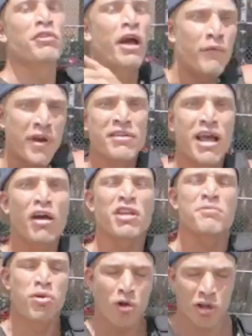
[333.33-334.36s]
That rear delt
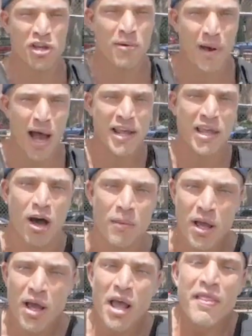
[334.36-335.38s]
is pulling your body up.
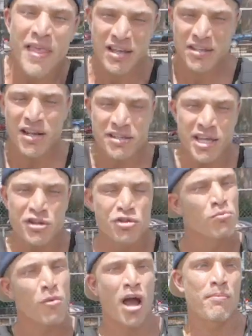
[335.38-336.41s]
That's gonna teach
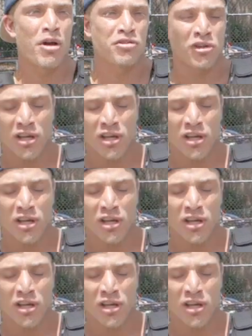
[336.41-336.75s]
you mind-muscle